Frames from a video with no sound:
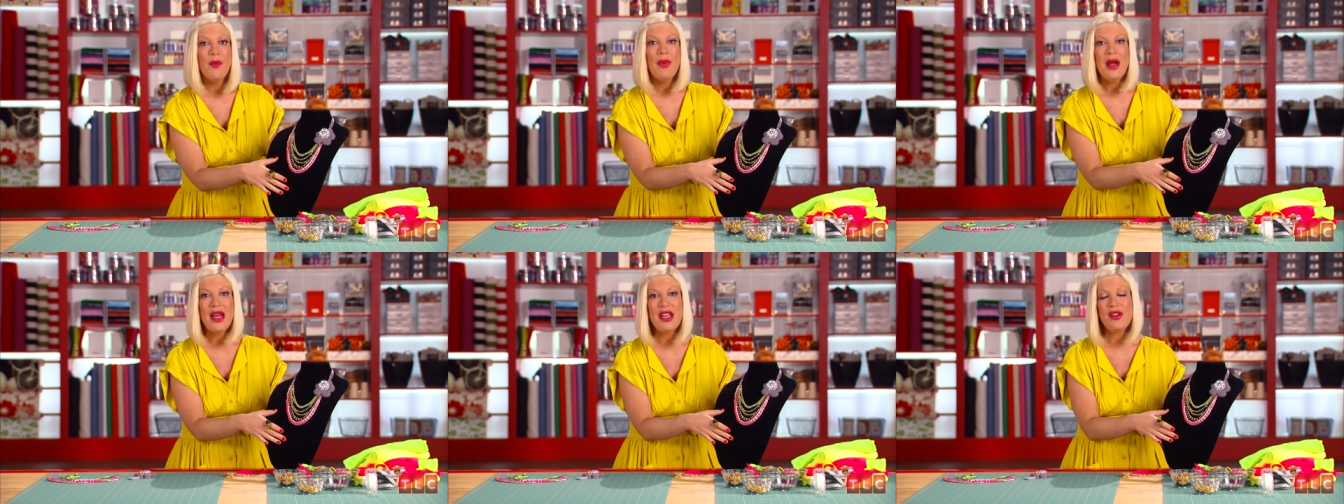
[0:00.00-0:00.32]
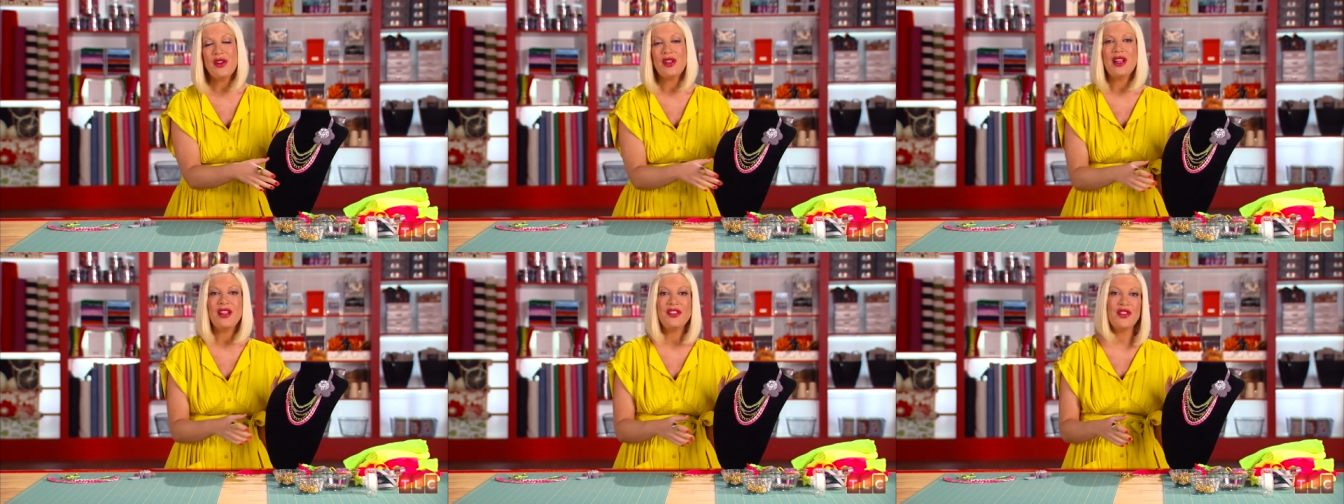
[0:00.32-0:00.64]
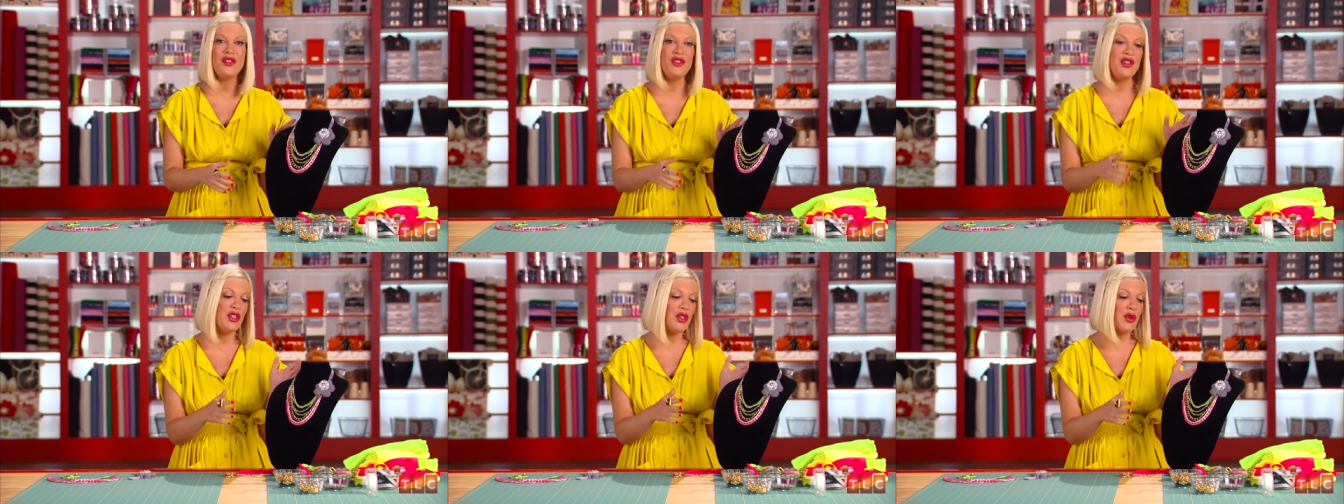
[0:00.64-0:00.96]
But you can
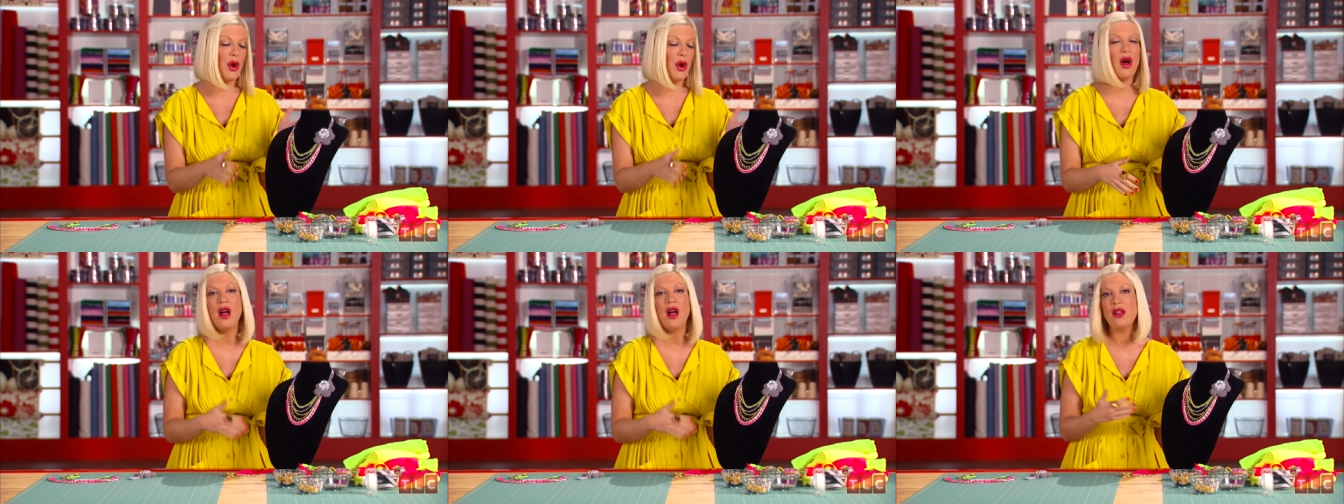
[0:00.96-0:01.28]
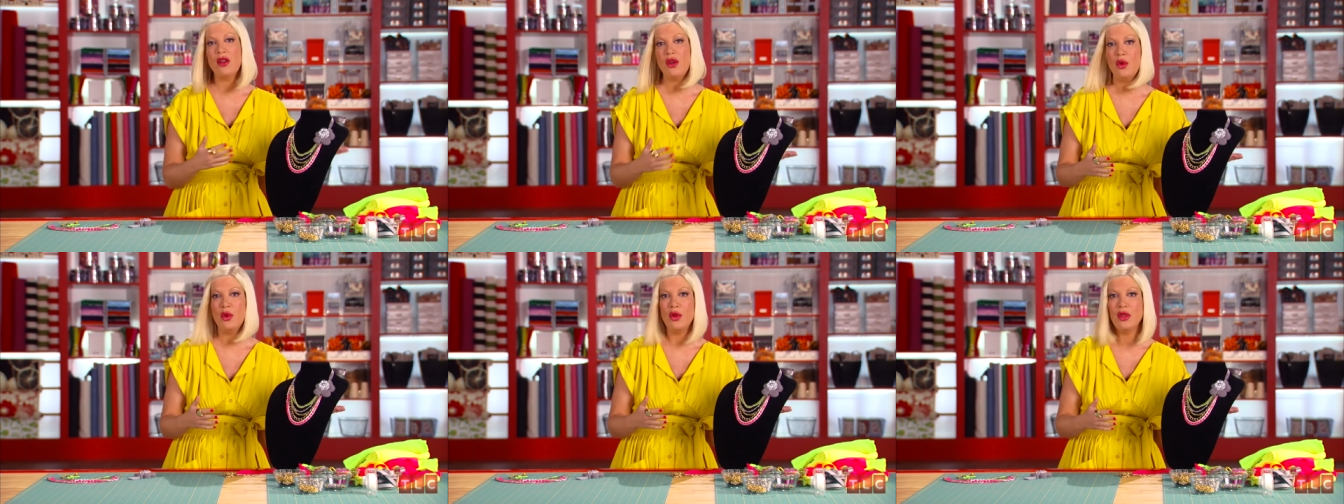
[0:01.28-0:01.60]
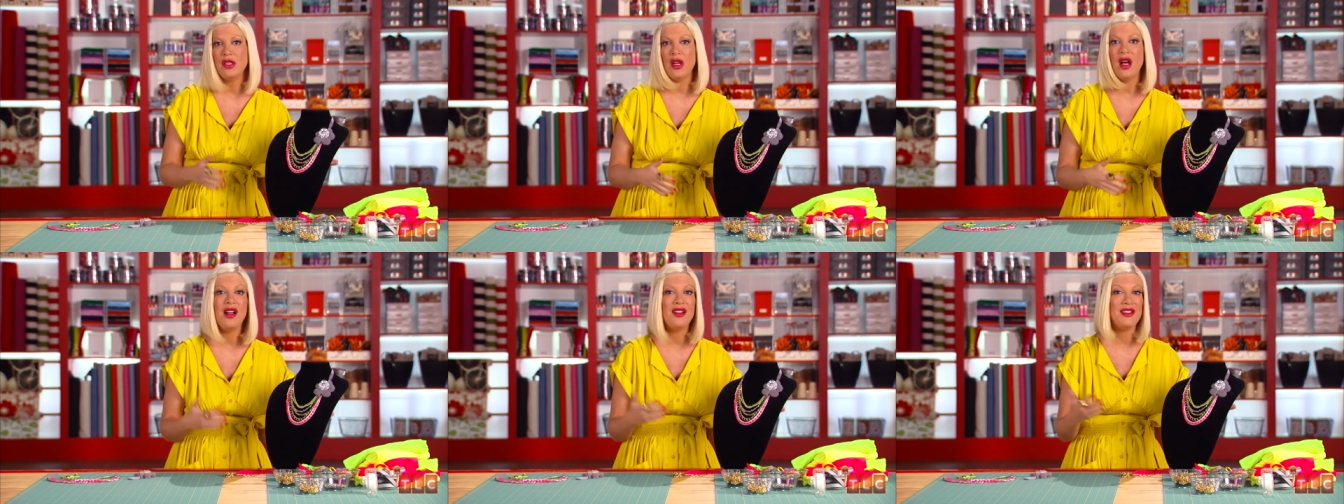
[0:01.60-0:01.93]
also do all
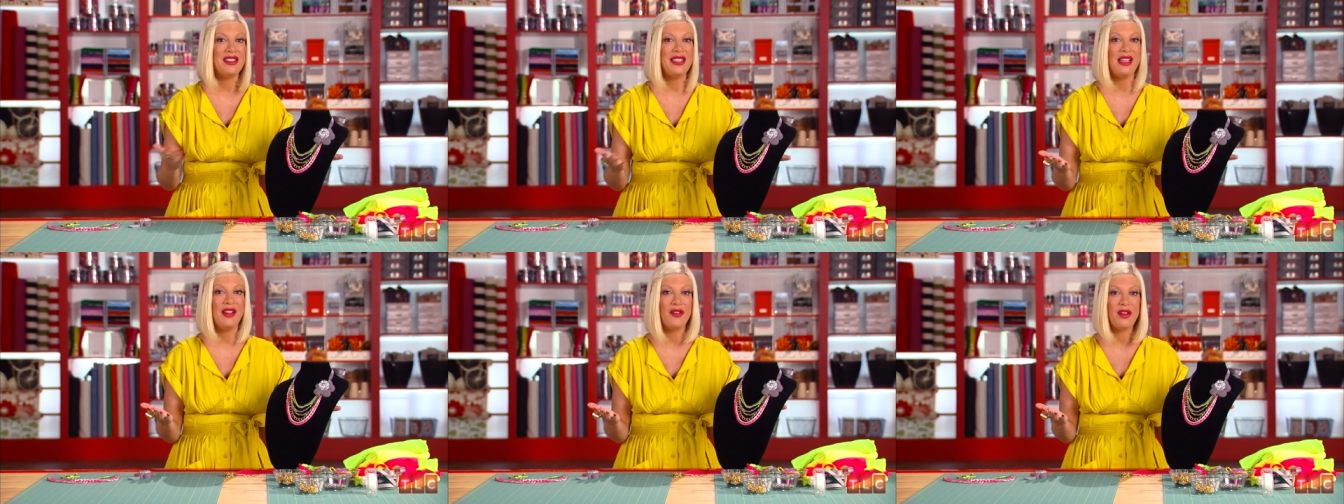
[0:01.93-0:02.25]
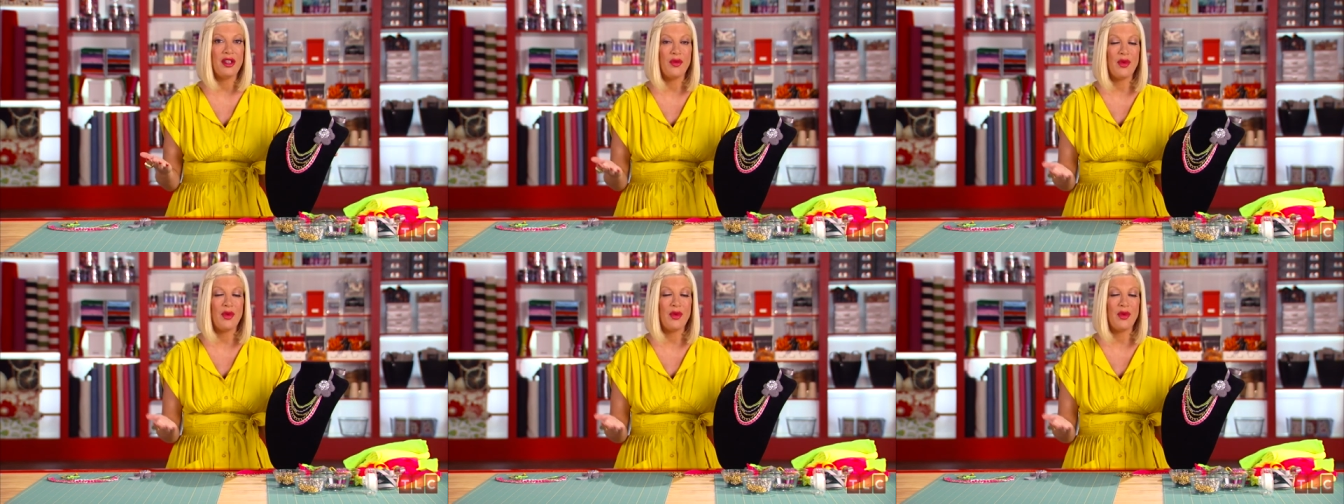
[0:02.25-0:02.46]
gold, all silver,